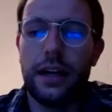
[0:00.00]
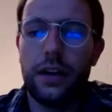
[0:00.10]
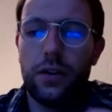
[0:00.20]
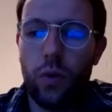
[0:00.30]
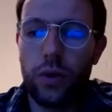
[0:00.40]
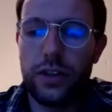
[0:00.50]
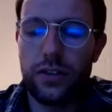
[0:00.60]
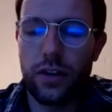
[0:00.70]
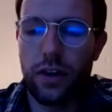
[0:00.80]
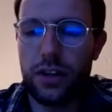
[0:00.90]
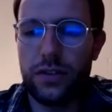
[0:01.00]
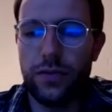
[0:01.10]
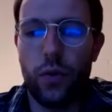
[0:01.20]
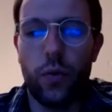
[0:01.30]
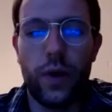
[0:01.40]
an order is asked
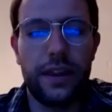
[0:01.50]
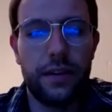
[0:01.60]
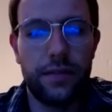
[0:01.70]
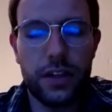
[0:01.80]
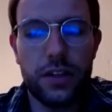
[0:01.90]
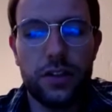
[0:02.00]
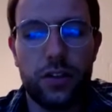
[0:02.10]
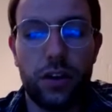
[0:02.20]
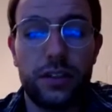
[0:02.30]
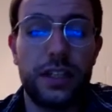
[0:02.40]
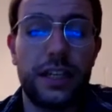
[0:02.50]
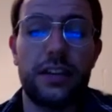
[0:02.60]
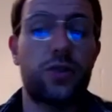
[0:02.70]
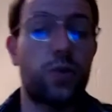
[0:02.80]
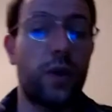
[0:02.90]
for where the eviction is granted
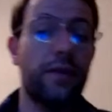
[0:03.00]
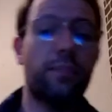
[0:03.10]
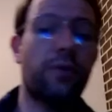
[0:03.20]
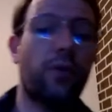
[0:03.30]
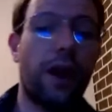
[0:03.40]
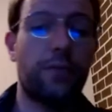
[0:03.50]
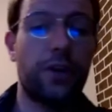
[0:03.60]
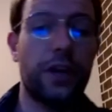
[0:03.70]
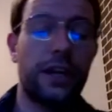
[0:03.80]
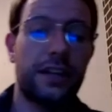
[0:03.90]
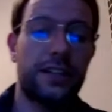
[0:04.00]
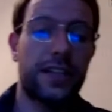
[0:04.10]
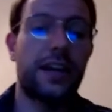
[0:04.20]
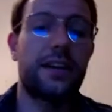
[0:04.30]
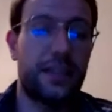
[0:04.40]
against whoever the primary
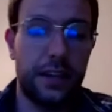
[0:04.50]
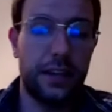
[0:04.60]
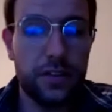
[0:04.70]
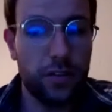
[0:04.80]
tenant is.